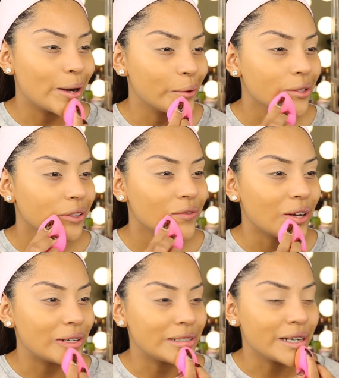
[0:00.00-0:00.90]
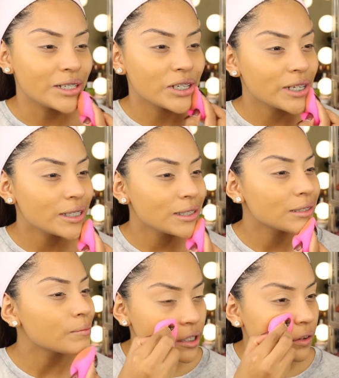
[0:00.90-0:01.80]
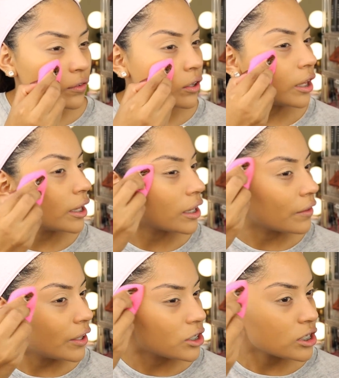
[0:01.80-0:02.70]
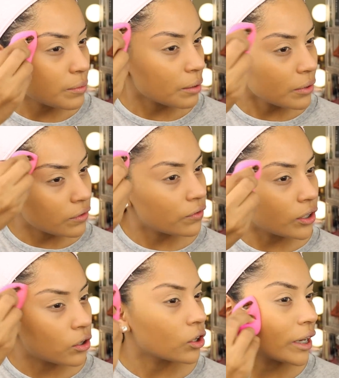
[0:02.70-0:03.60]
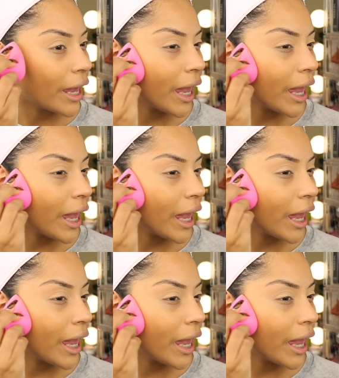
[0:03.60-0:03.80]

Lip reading: oily foundations, I feel like they just make me feel